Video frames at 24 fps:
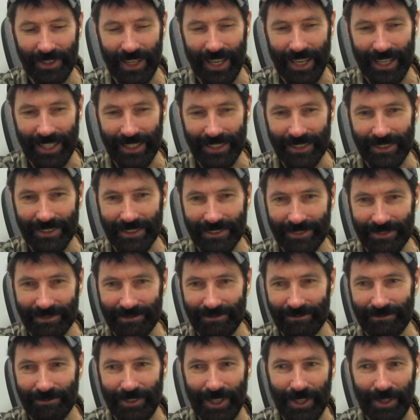and
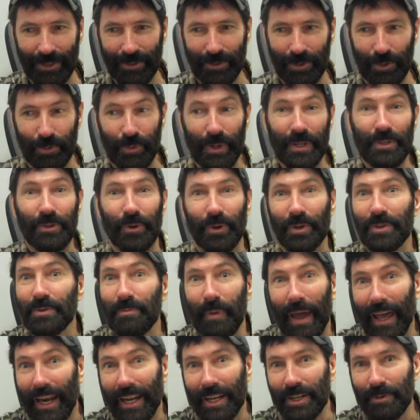the resource
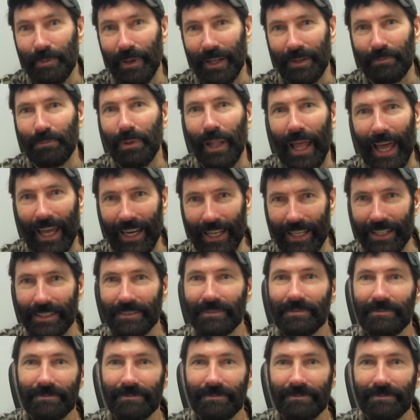management planning.